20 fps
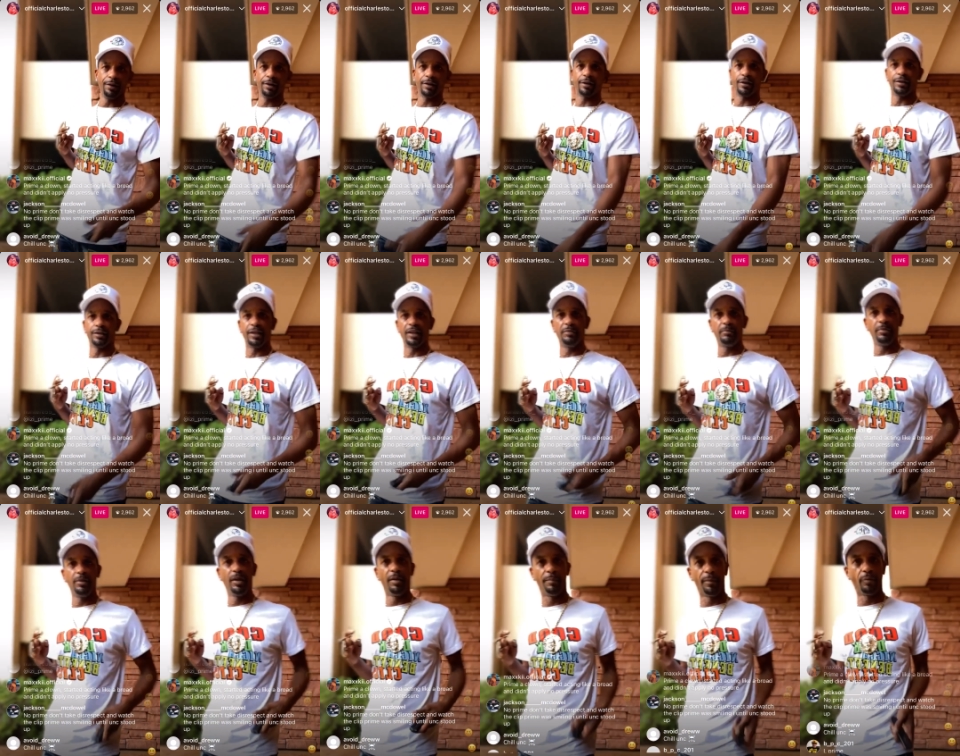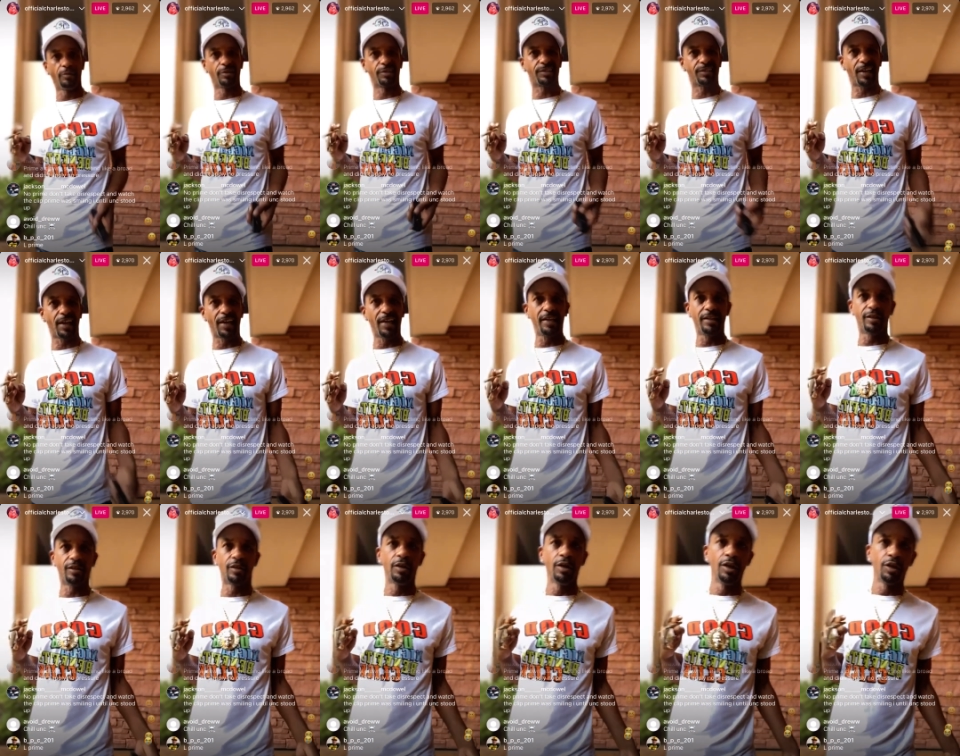A nigga can get me up on the
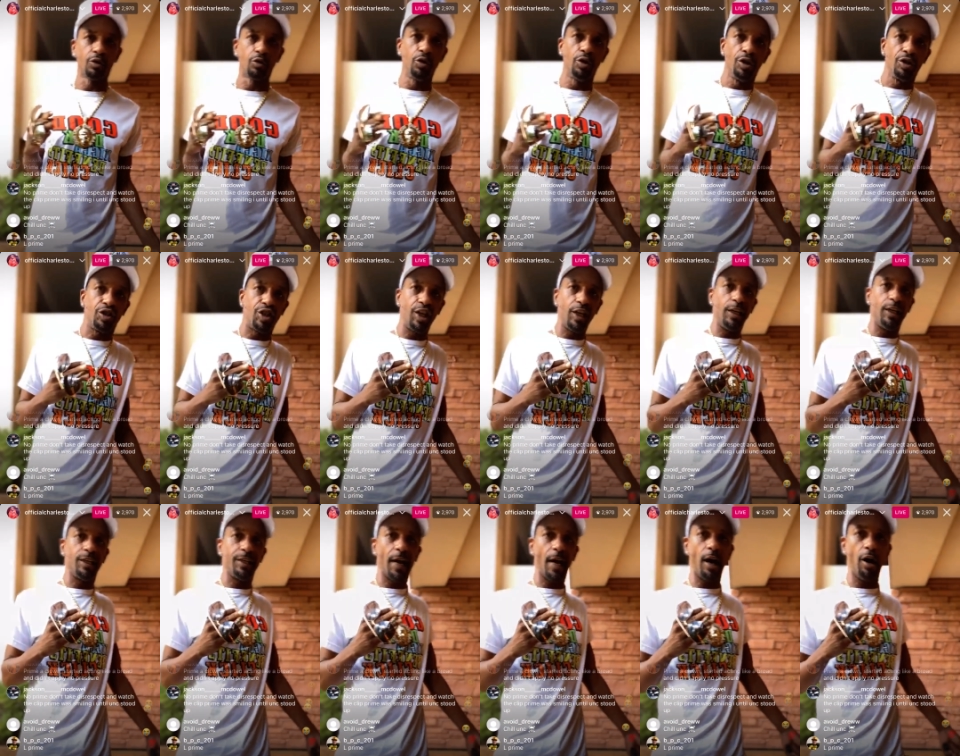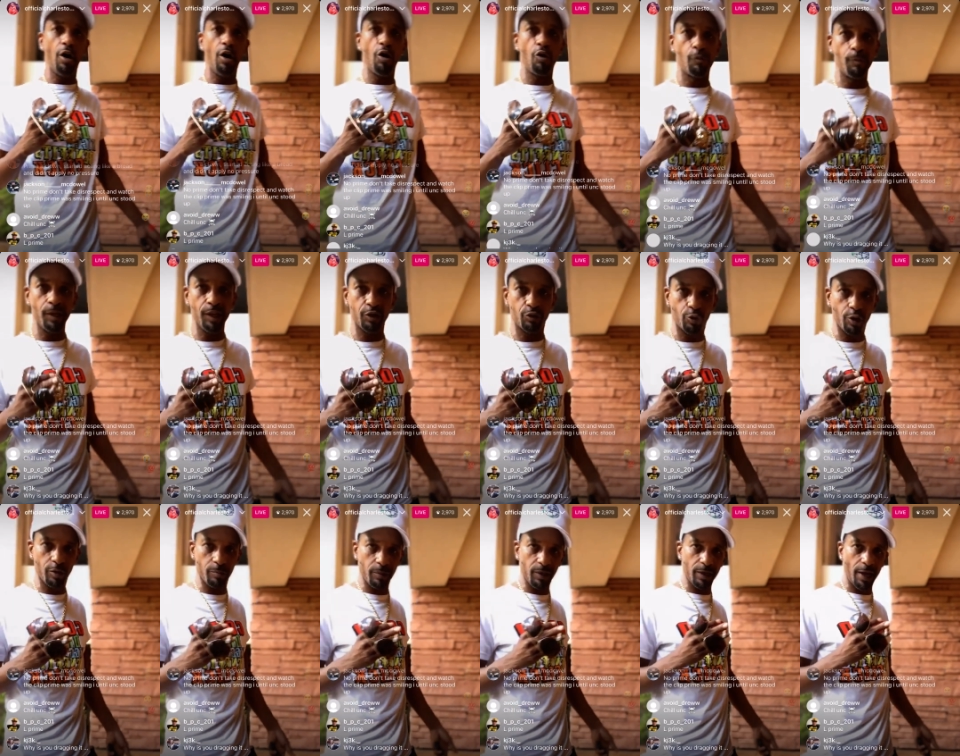stage and chitty dog me,
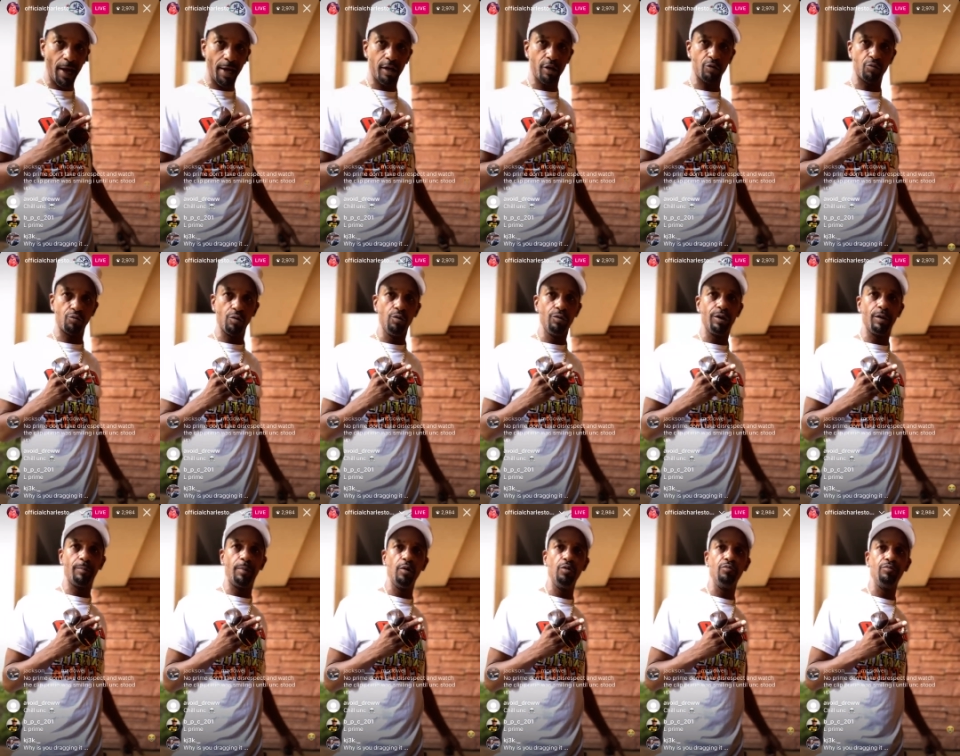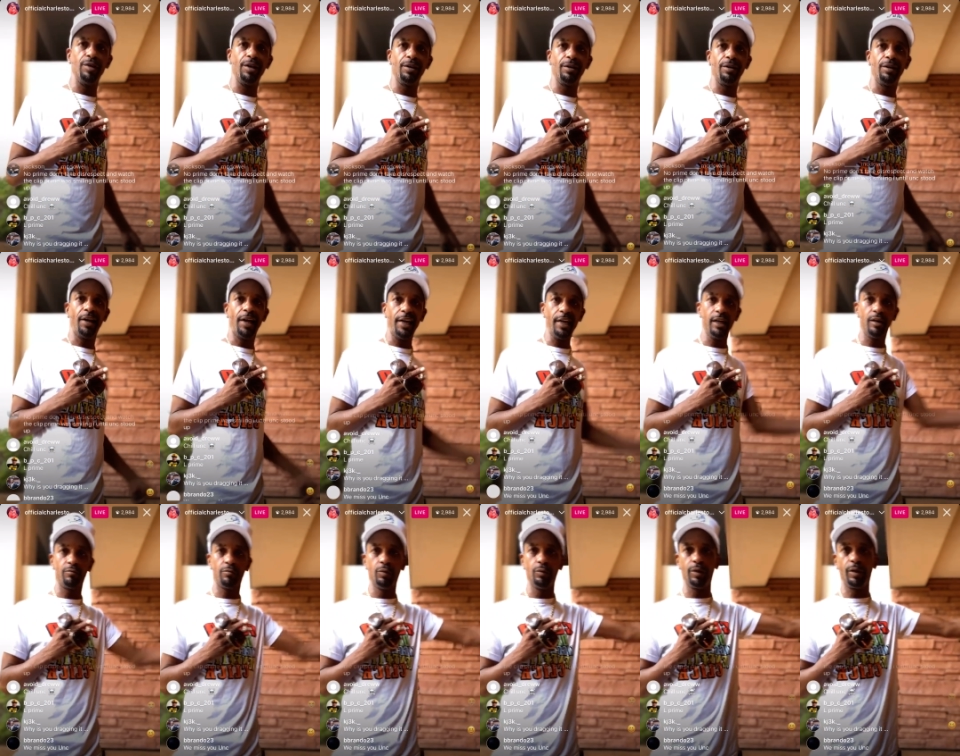treat me like a Rudy Poop, nigga. He
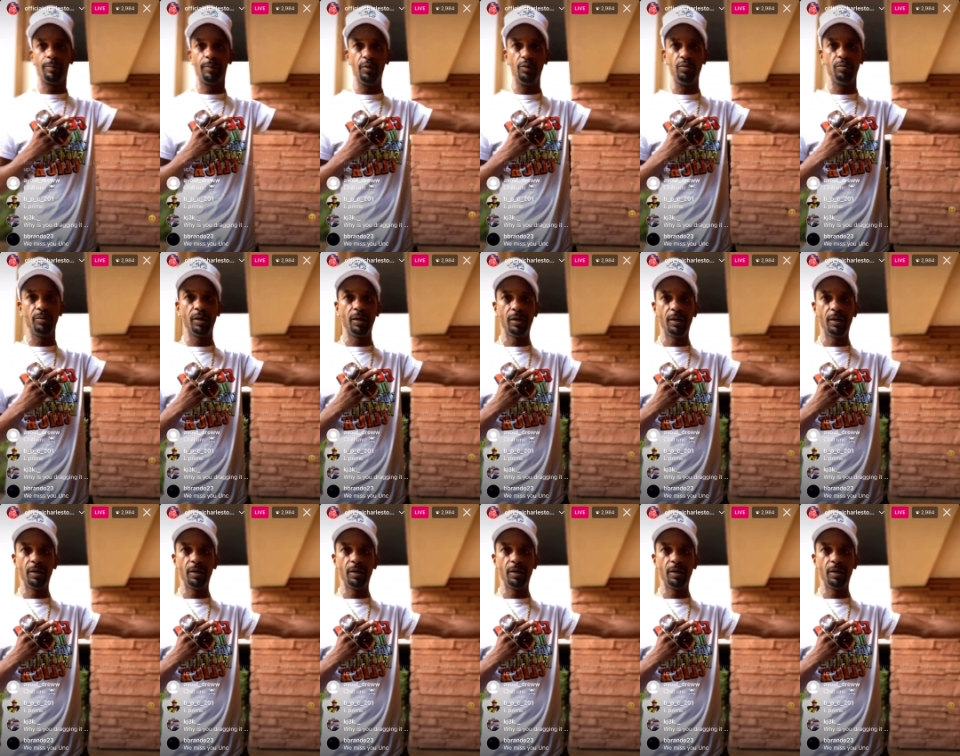a Rudy Poop.